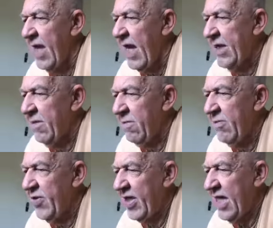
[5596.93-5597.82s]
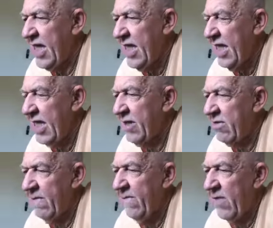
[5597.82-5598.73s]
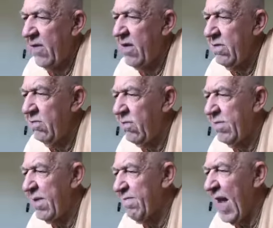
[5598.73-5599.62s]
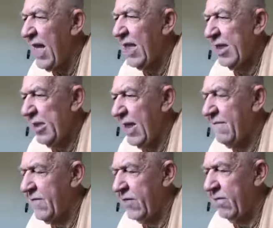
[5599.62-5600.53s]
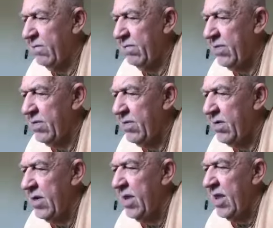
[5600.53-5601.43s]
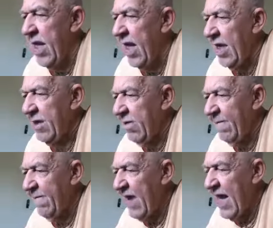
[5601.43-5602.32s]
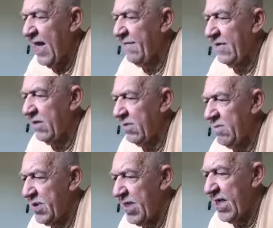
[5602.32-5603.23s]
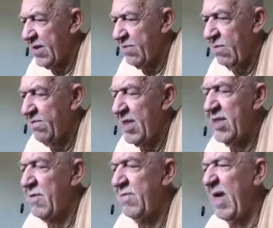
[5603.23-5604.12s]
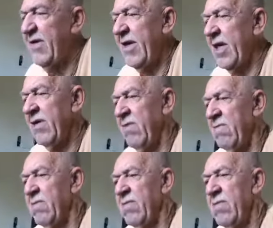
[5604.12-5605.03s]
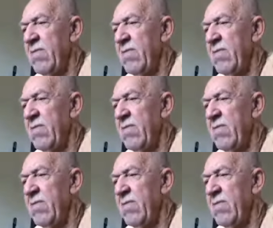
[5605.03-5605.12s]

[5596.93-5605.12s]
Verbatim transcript: And group three and group four will be Baladev group. And group five and group six will be Subhadra group.